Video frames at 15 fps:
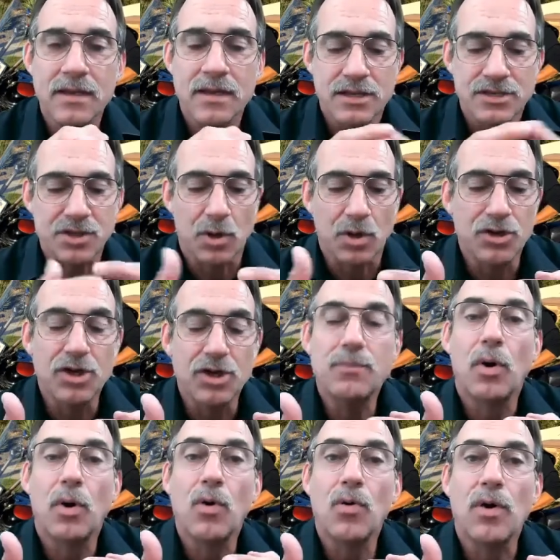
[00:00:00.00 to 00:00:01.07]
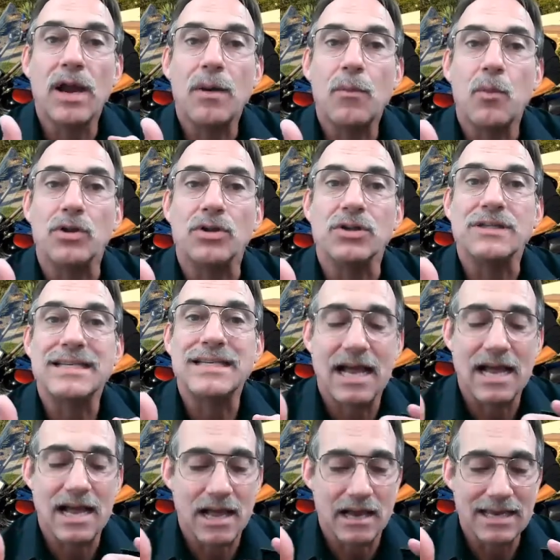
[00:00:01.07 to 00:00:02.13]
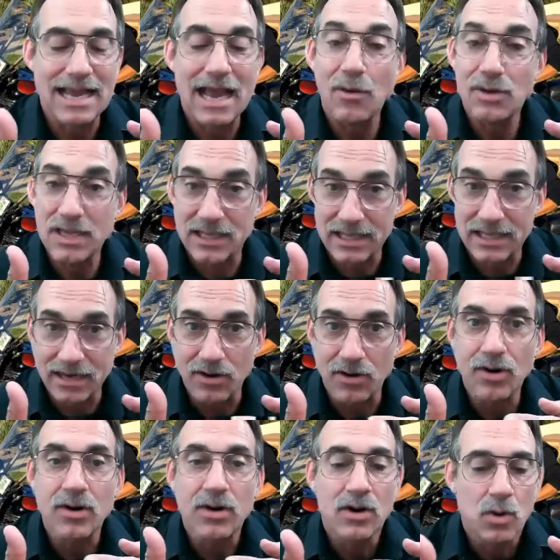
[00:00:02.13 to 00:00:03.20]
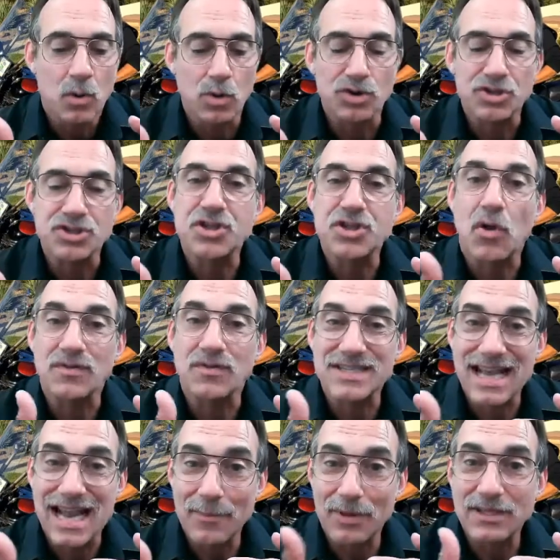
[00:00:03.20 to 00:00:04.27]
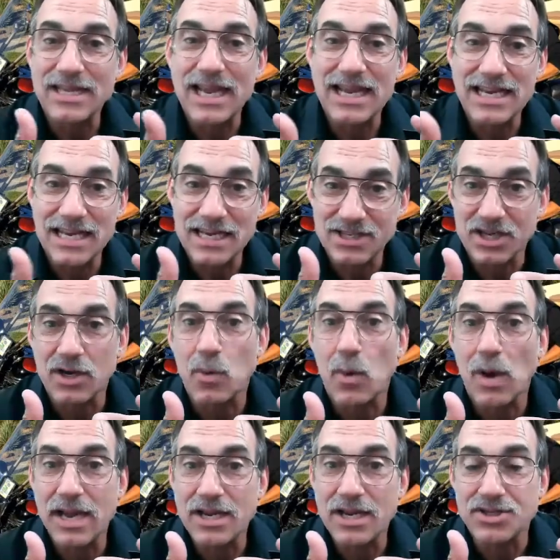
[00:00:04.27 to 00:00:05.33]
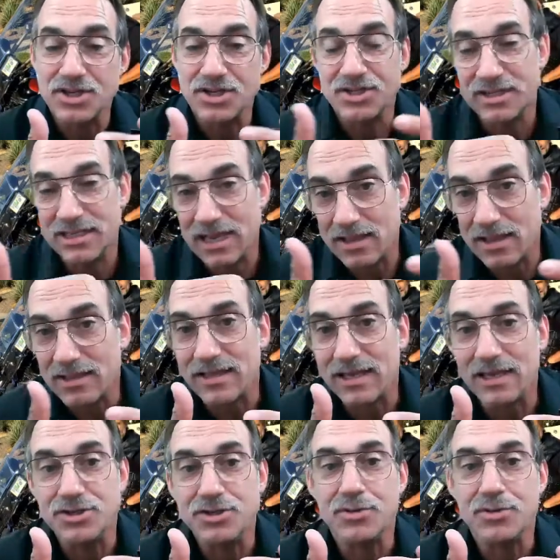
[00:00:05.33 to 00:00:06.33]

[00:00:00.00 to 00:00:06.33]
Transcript: So a good program will uh, calculator will solve simultaneous equations and other things.